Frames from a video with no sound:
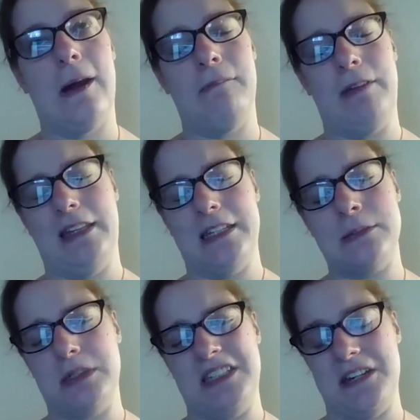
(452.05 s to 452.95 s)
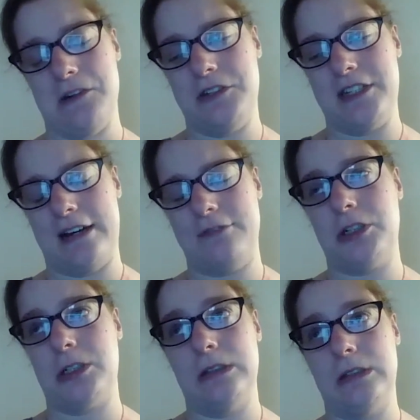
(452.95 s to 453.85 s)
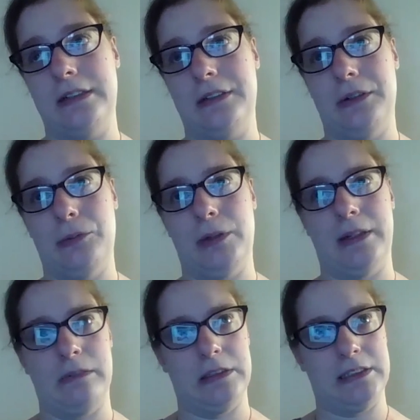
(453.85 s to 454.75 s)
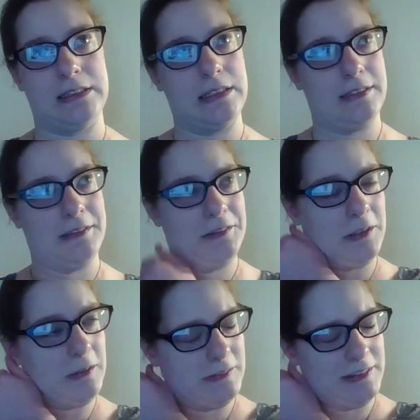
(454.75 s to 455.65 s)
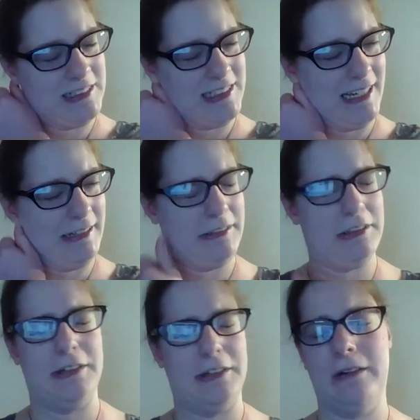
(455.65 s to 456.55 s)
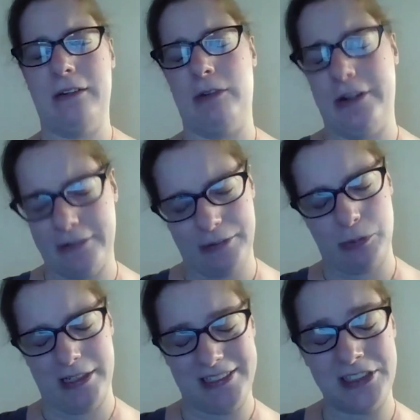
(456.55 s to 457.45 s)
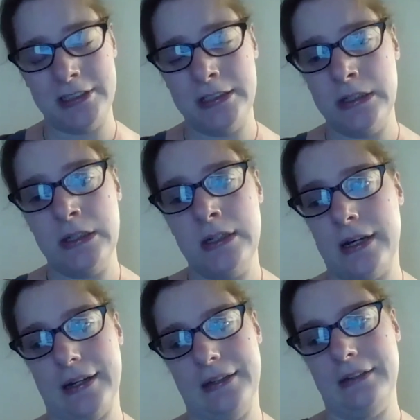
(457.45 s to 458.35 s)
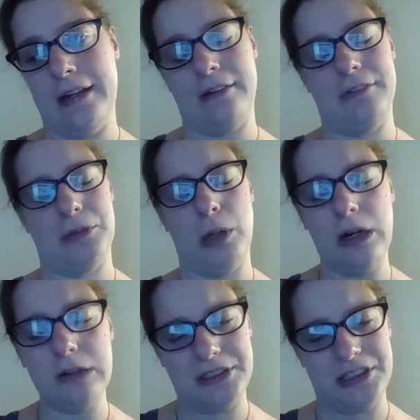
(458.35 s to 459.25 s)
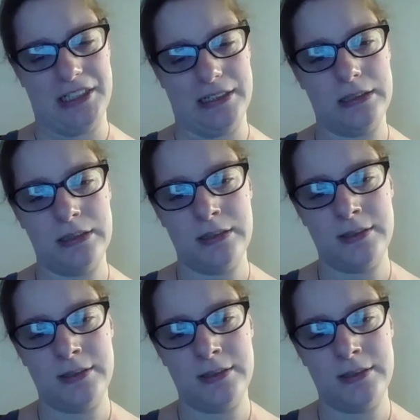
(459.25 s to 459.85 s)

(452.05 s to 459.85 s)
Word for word: I mean, this was years after, you know, when I was an adult, and saying, you know, I really wish I could have an apology.